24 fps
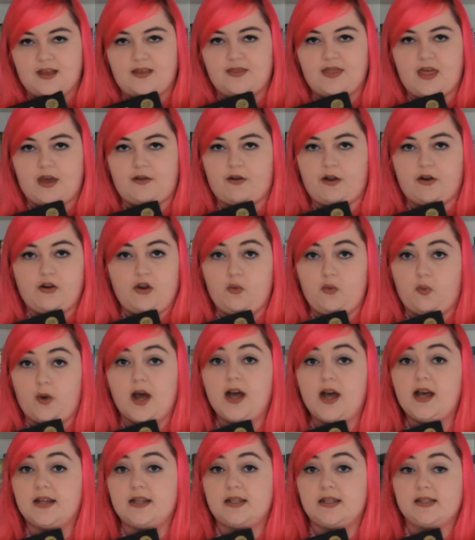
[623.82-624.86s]
there are no
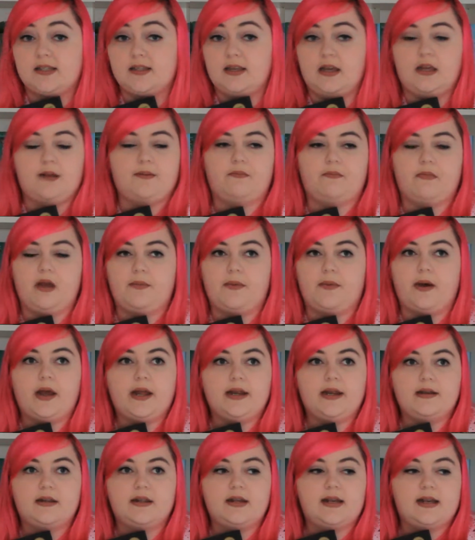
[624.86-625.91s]
words in my
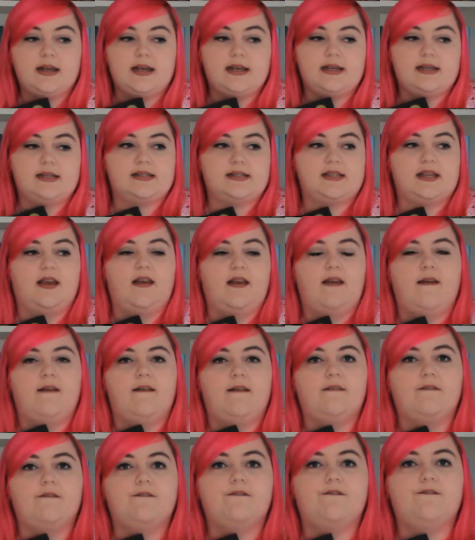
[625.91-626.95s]
mind. It is
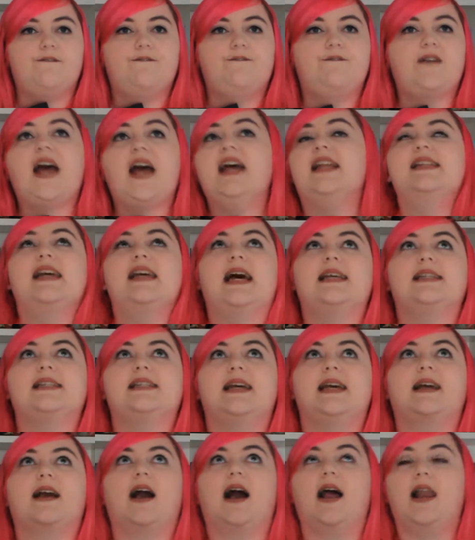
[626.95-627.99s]

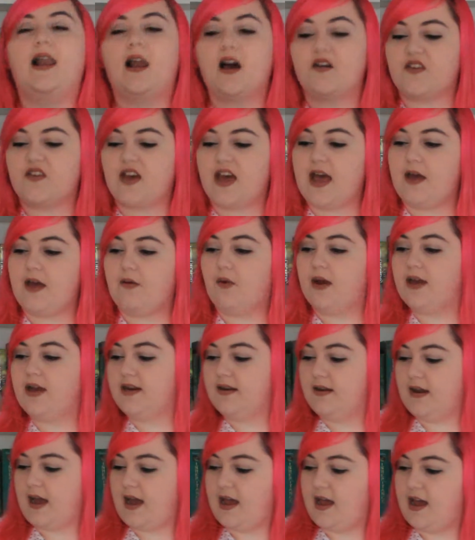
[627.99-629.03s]
fantastic. I love it. And
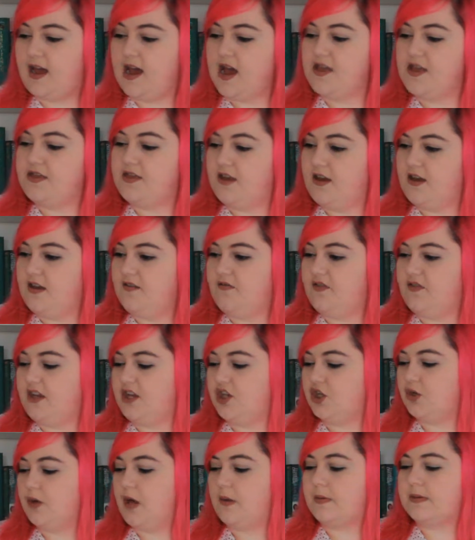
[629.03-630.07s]
when I heard that
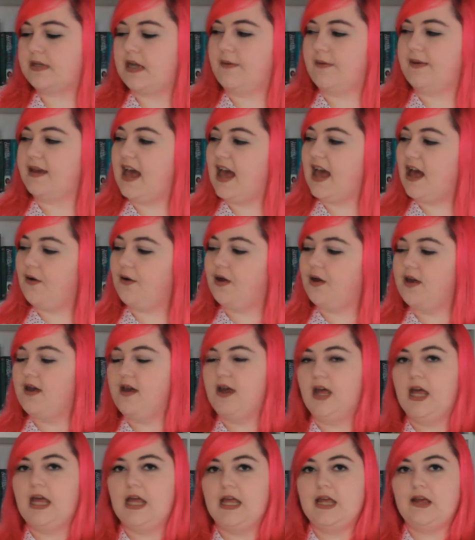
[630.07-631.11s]
V.D. Schwab's coming out
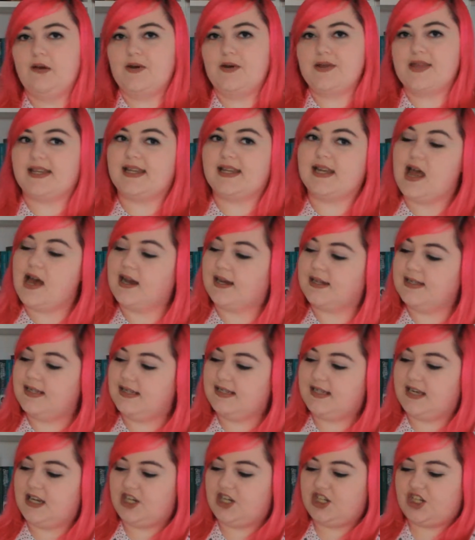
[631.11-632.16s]
with a deluxe
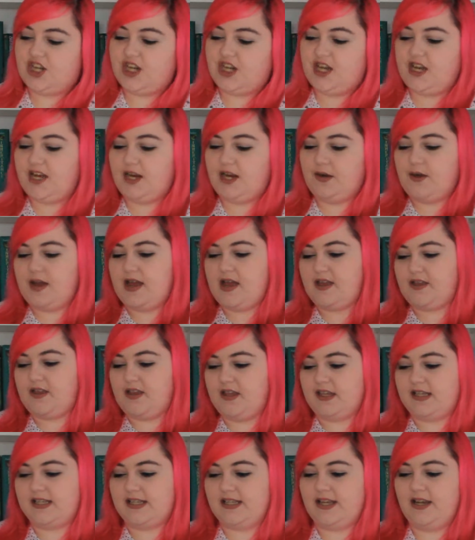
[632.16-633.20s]
edition with
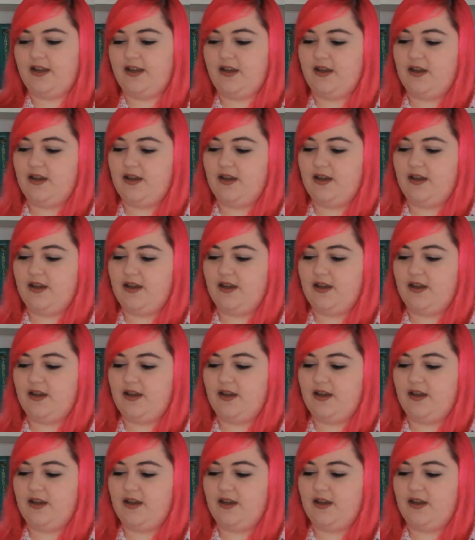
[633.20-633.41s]
this